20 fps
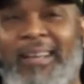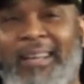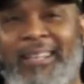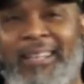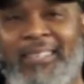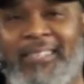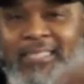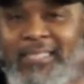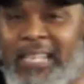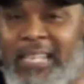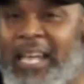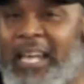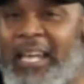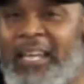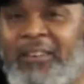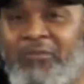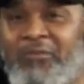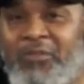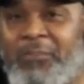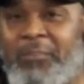
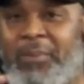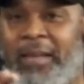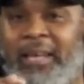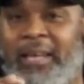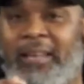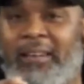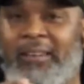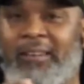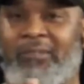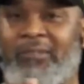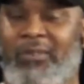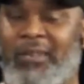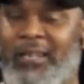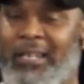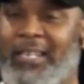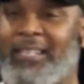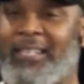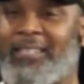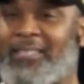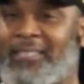Sin, repent,
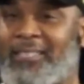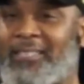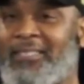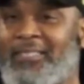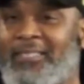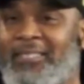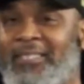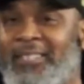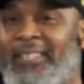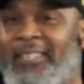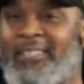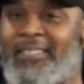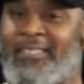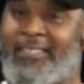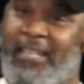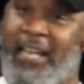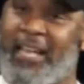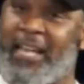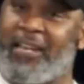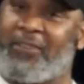release.
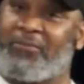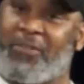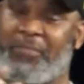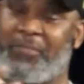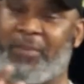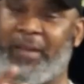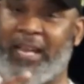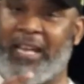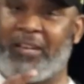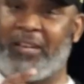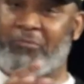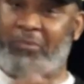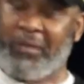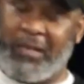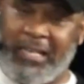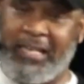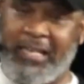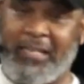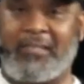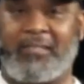Sin, repent,
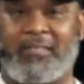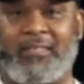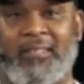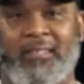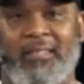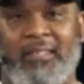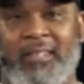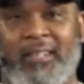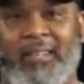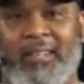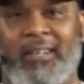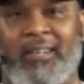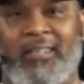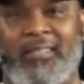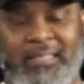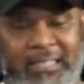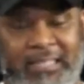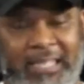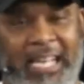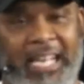release.
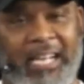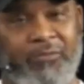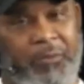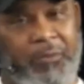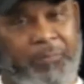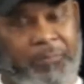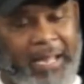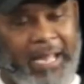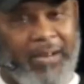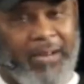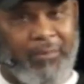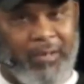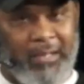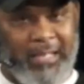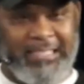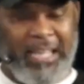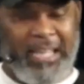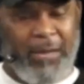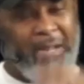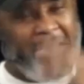Sin, repent,
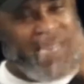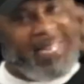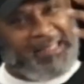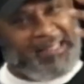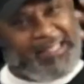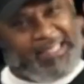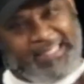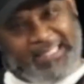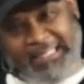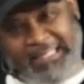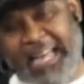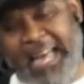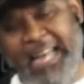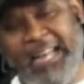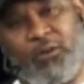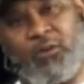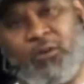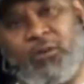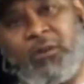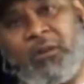release. They were in this
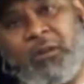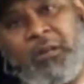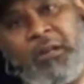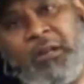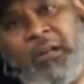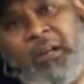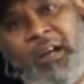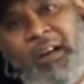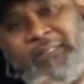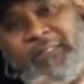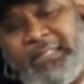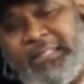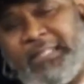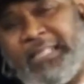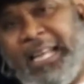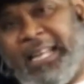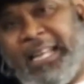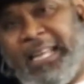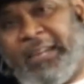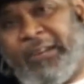cycle of
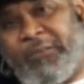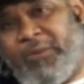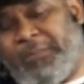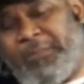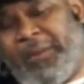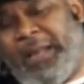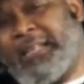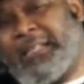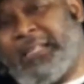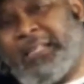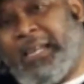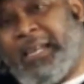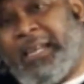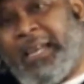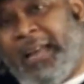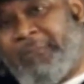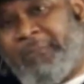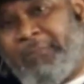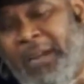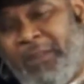sinning, repenting,
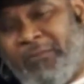and being